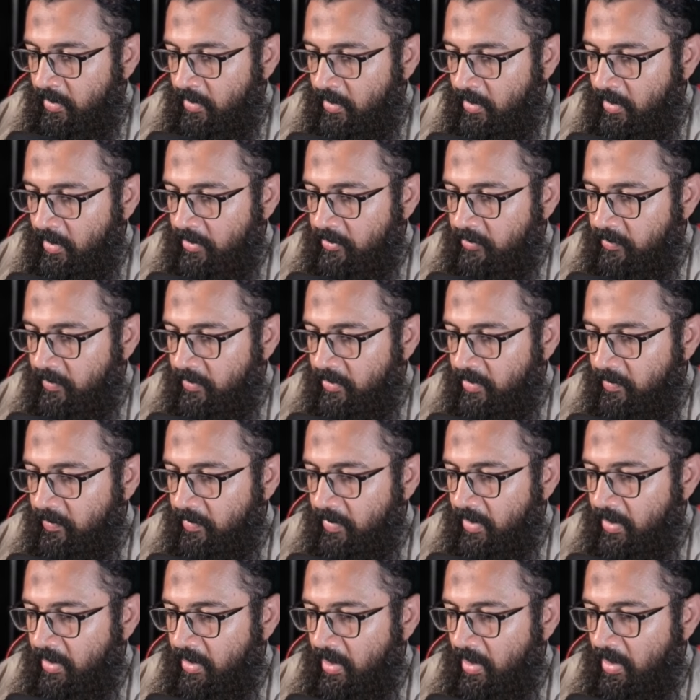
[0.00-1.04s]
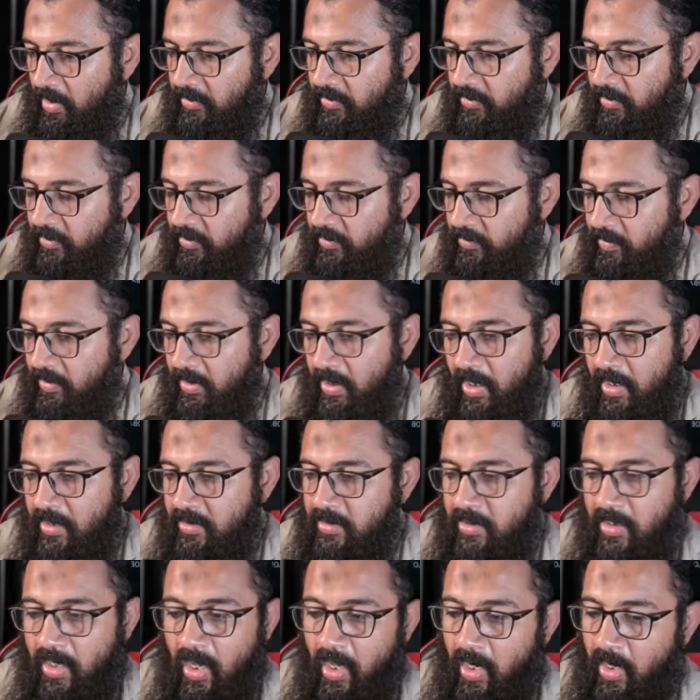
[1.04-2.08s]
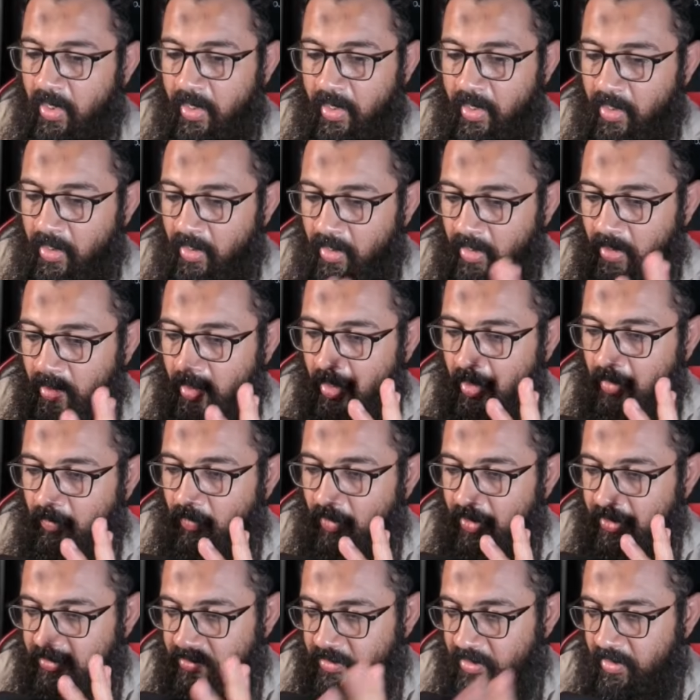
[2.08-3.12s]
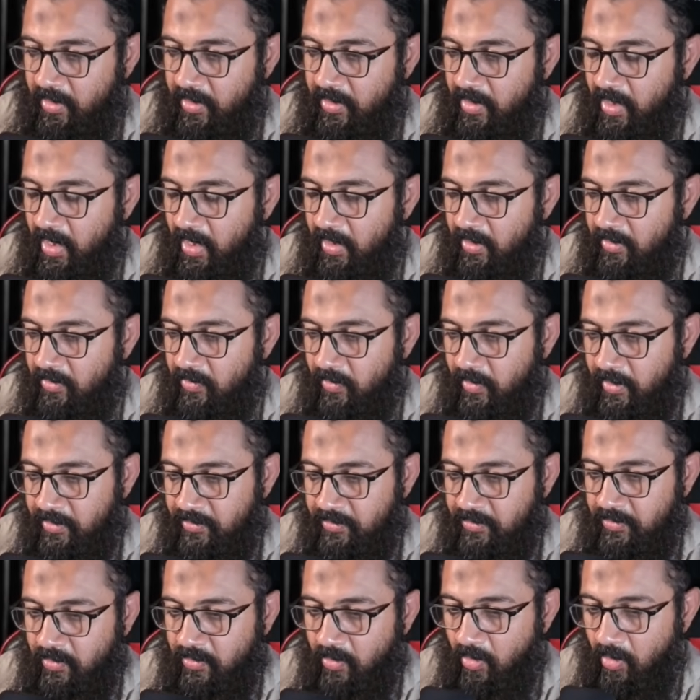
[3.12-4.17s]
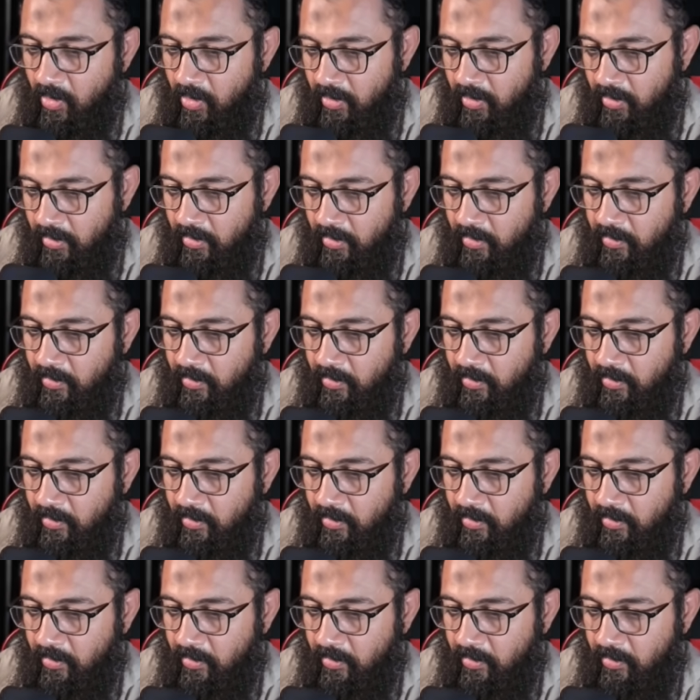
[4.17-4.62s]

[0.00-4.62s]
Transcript: Export the print data shows, because already if I stated that issue, it's not